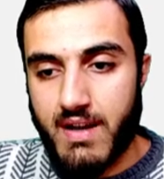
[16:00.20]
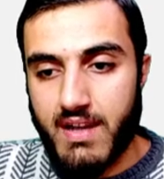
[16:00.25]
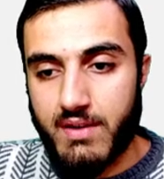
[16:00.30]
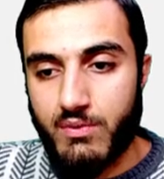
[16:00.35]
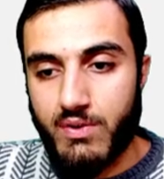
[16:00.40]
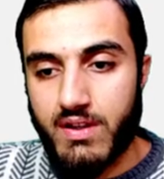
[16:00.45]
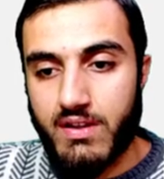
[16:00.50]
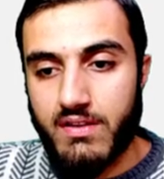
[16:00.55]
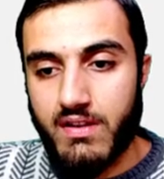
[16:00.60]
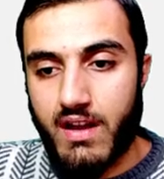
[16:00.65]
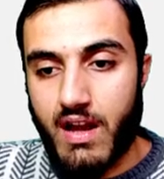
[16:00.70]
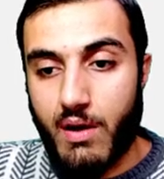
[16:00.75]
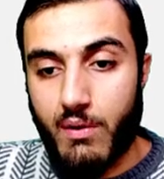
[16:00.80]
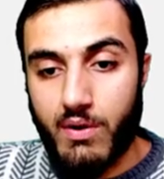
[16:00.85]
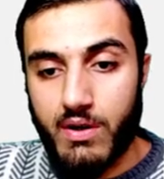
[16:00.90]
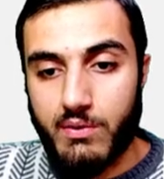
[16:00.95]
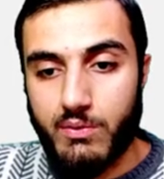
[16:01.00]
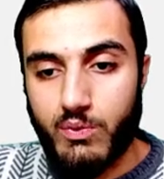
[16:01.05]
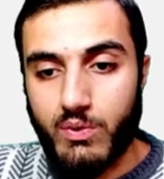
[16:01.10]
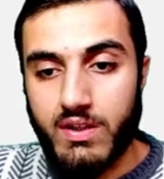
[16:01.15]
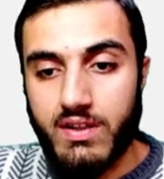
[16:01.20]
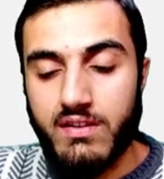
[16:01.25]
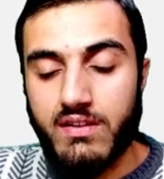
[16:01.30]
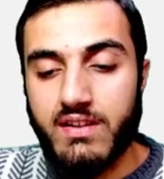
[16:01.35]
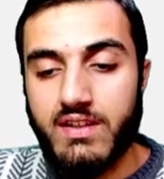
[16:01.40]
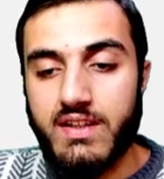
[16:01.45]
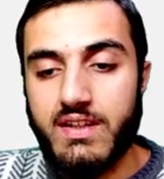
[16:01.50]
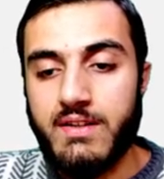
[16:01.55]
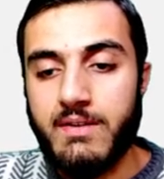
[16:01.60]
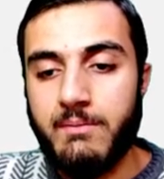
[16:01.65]
is my wheel, our
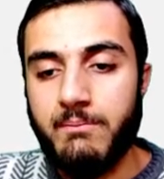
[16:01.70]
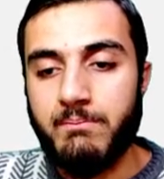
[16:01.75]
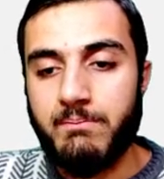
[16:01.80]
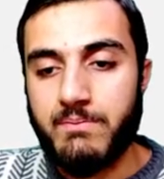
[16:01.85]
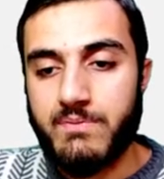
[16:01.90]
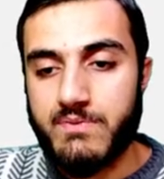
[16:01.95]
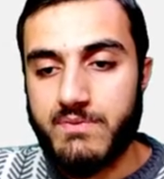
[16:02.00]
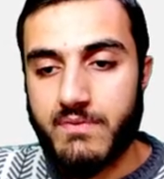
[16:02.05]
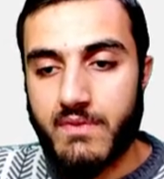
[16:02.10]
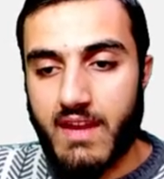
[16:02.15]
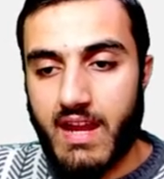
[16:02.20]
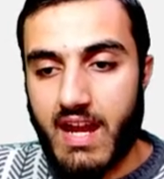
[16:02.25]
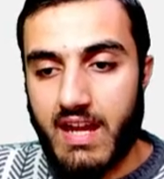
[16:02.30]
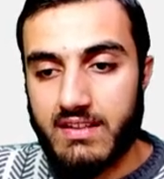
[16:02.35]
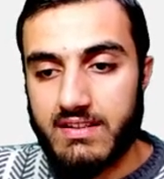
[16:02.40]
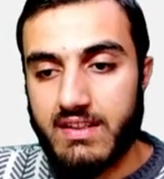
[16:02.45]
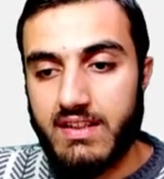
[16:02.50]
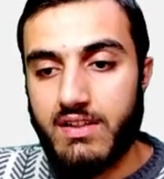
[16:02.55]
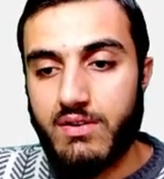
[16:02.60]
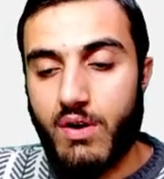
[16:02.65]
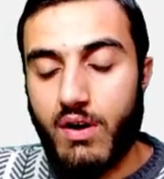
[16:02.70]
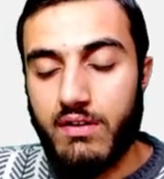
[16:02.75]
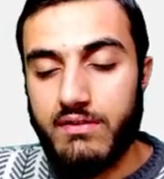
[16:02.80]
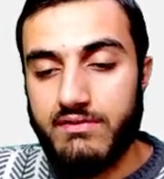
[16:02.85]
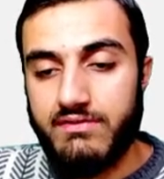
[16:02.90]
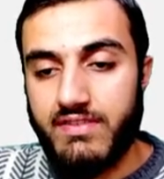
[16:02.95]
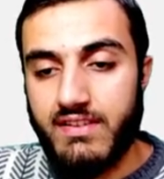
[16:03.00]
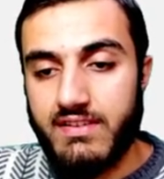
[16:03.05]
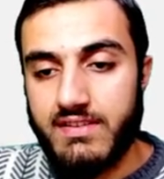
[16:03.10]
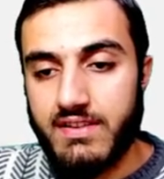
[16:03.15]
wheel here, and click
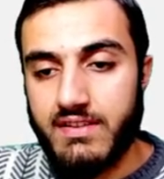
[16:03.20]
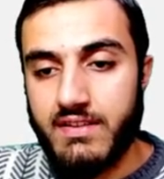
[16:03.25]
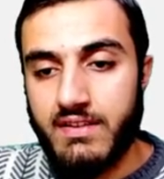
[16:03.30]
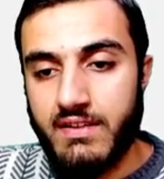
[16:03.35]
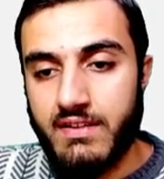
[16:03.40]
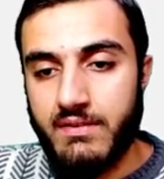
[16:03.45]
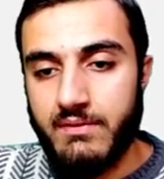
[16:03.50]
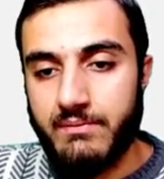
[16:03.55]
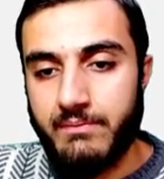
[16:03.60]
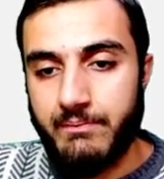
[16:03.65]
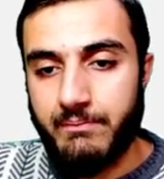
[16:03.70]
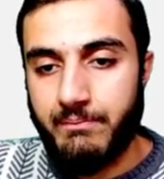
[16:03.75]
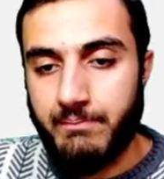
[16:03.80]
on filter